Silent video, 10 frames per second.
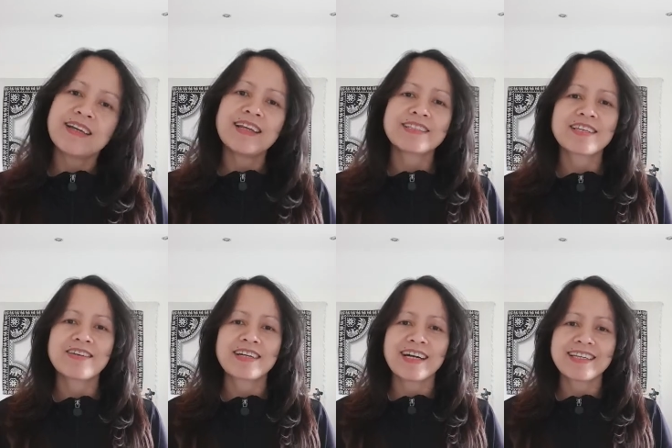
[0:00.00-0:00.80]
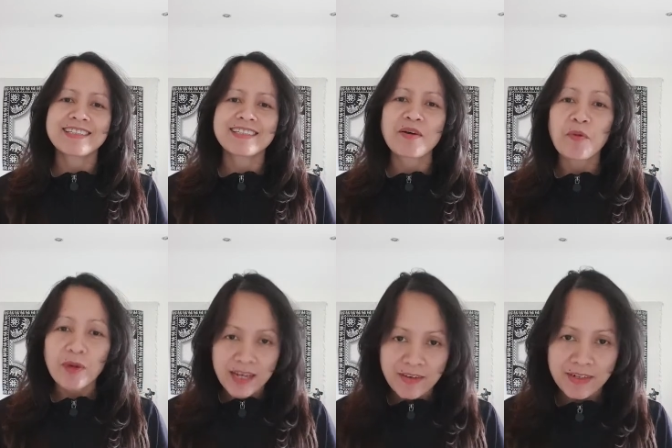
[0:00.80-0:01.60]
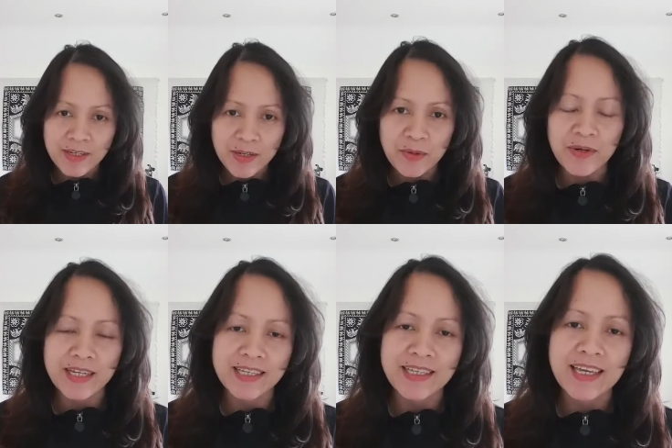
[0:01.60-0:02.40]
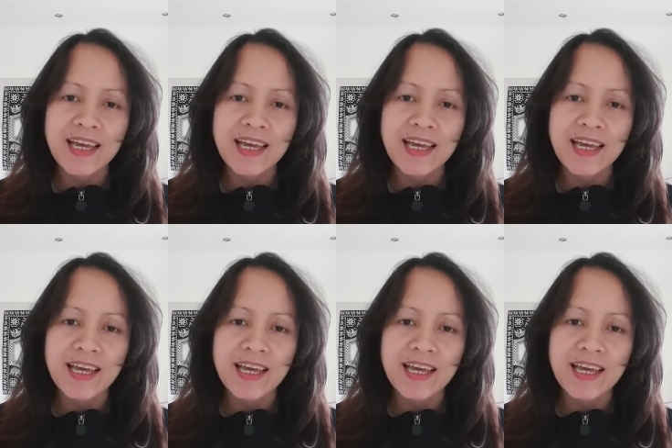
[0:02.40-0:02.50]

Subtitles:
Let's go, guys, whenever you're ready.